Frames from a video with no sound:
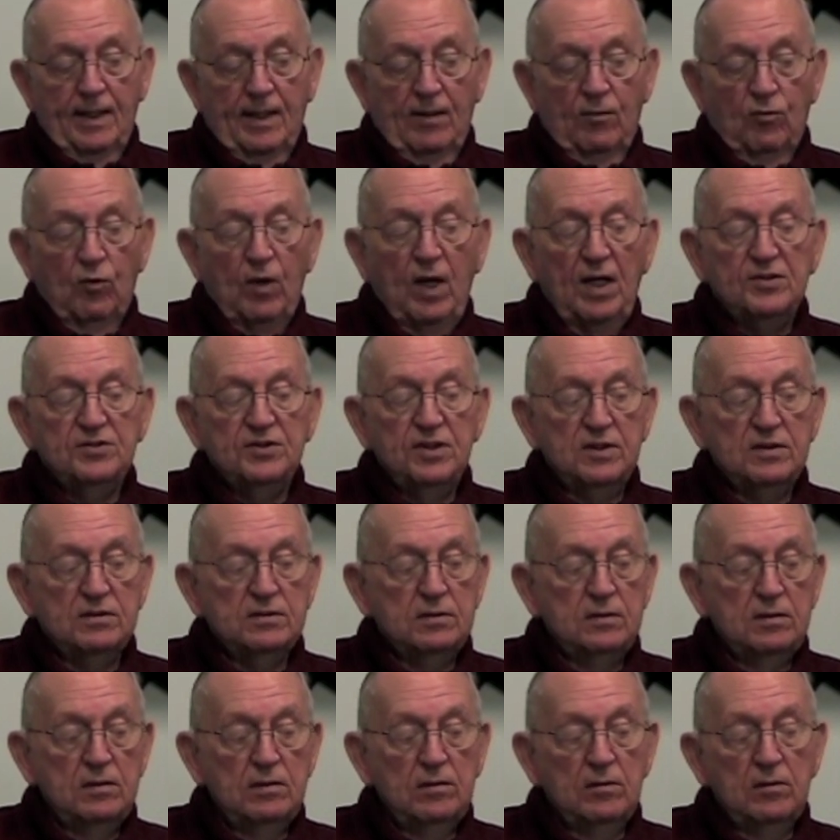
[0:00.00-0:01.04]

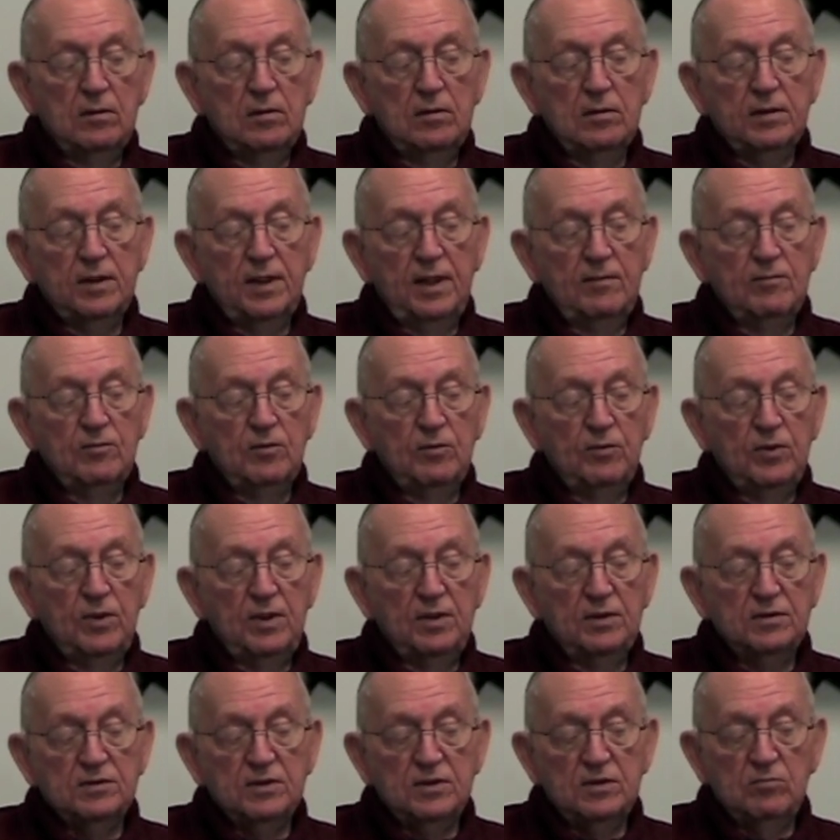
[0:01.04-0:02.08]
Rochester, and Earl came to me and
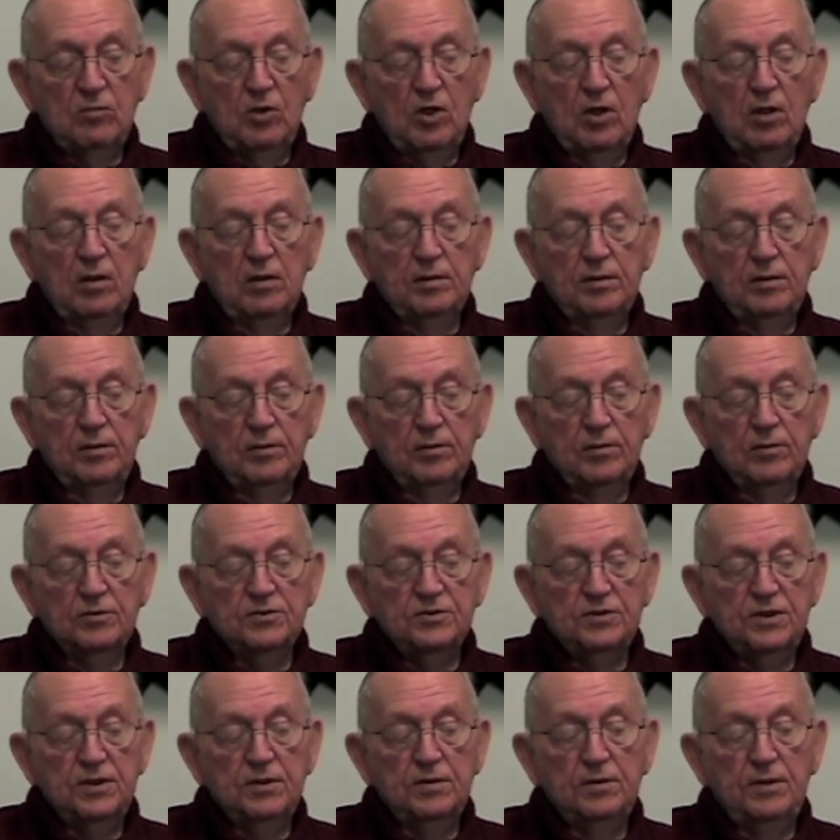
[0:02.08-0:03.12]
he said, "Marlyn, you go
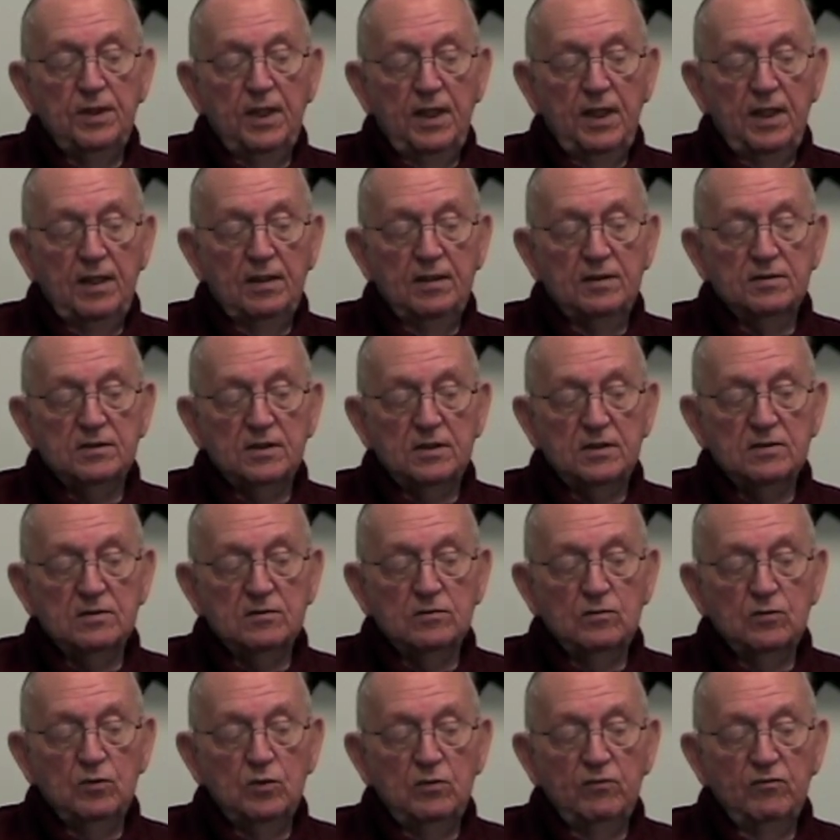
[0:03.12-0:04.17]
see your dad." He said,
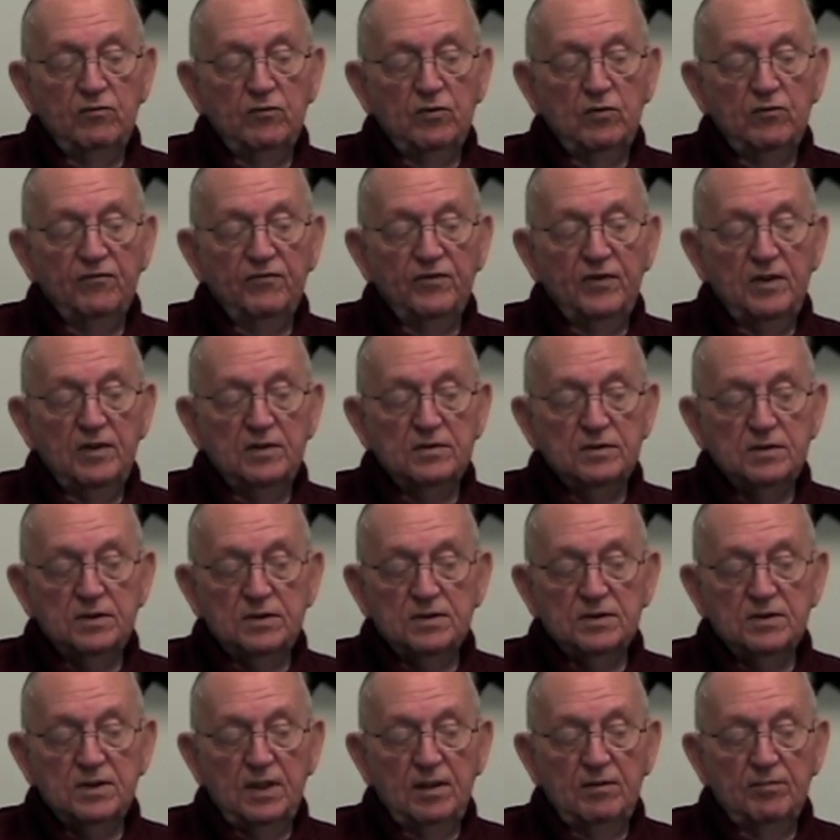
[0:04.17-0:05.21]
we'll finish
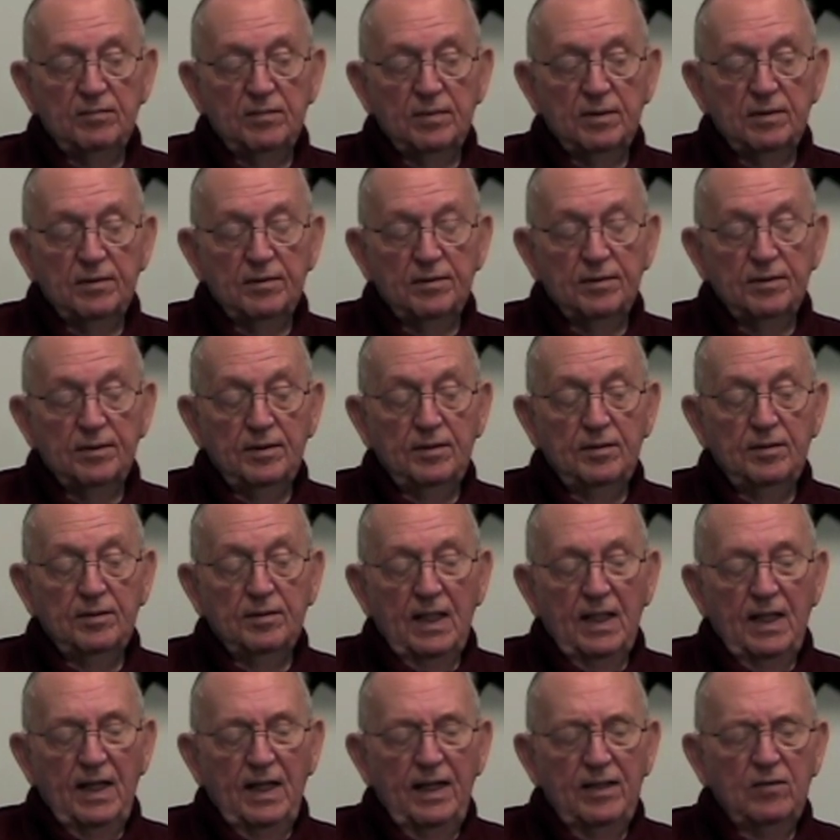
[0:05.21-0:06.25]
this up." So
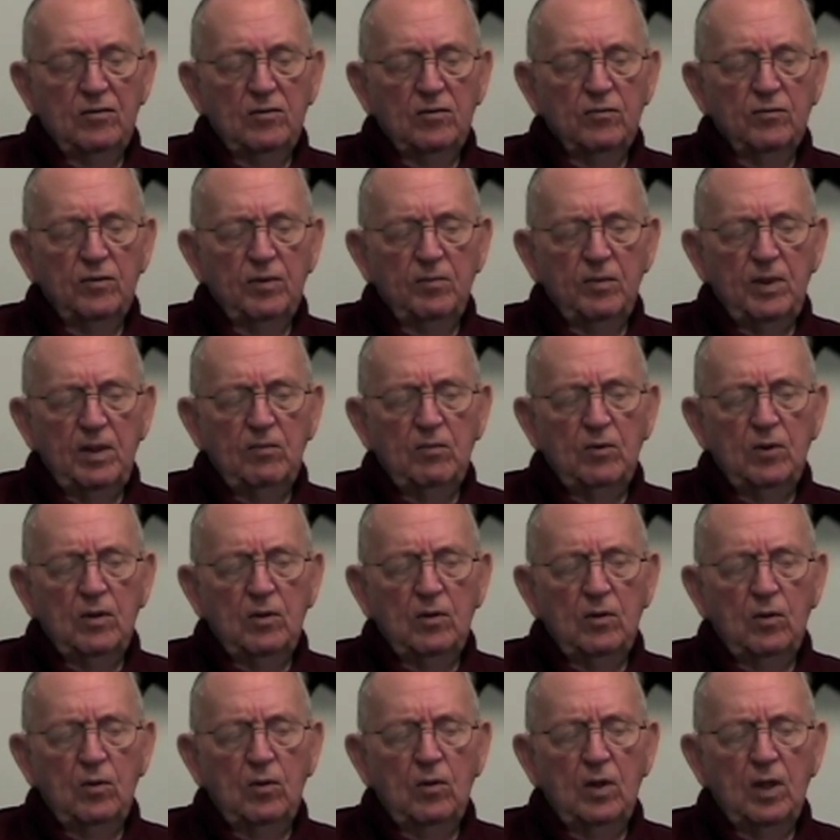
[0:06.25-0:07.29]
I don't remember a
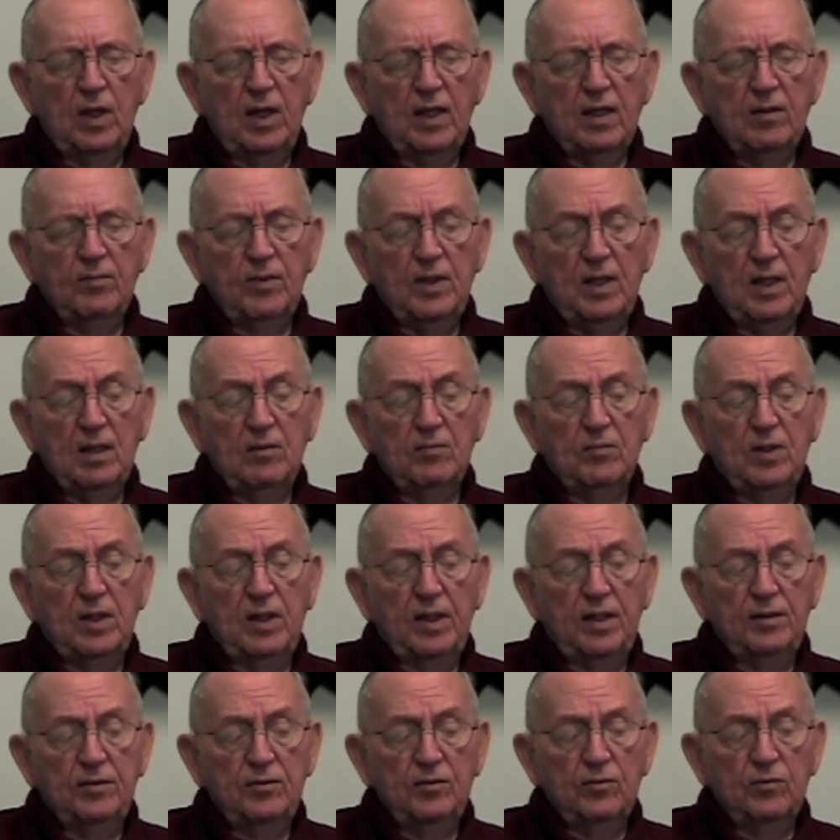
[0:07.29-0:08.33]
whole lot about it, but
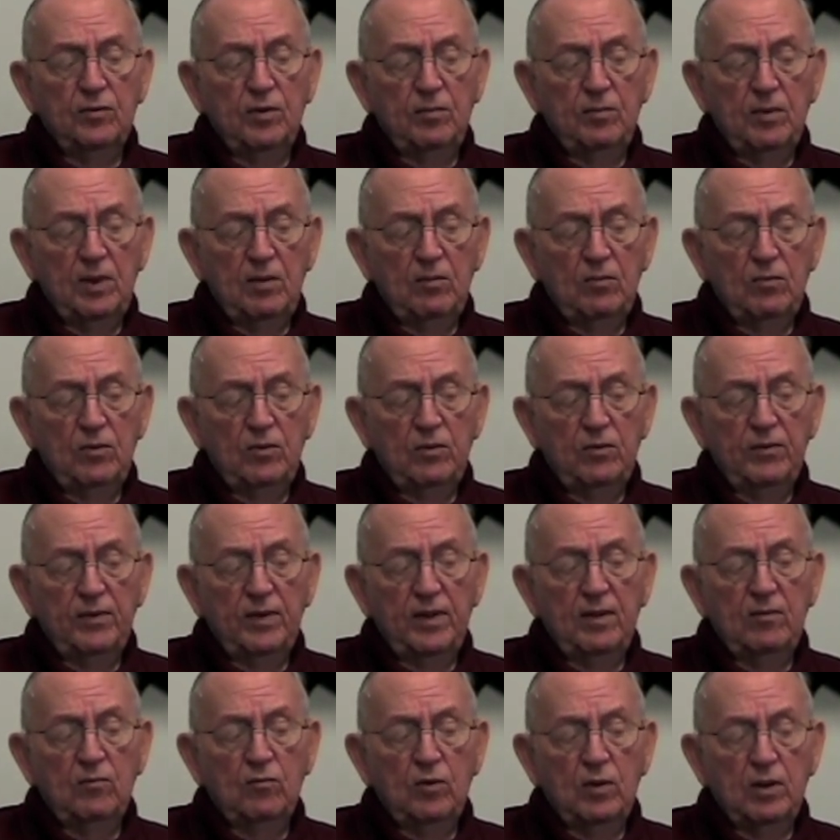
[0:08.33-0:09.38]
I do remember
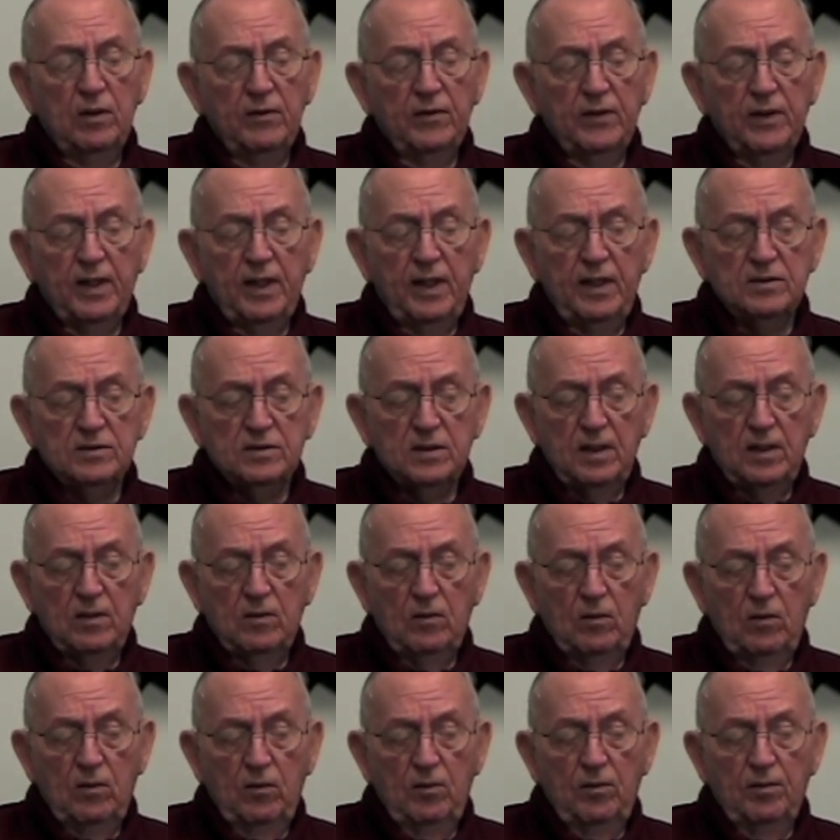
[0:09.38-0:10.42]
that one of the guys got
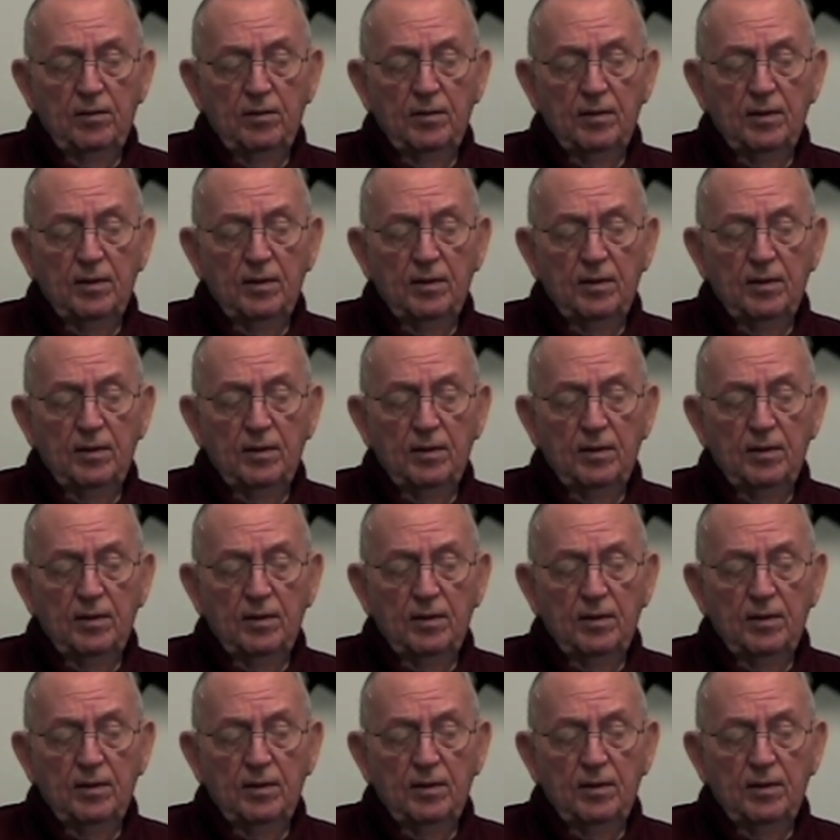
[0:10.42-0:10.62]
hurt.